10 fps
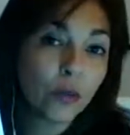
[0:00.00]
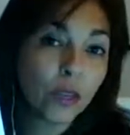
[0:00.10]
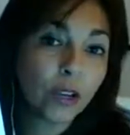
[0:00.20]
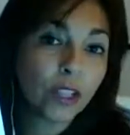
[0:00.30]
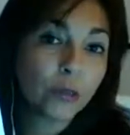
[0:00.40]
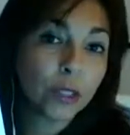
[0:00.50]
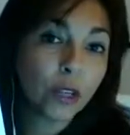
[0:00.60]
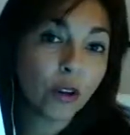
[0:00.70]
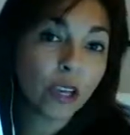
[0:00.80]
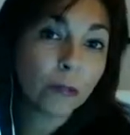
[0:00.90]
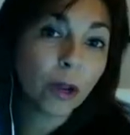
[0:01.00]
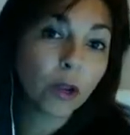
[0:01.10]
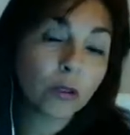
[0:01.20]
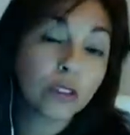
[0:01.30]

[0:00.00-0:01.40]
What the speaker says: We are going to be talking about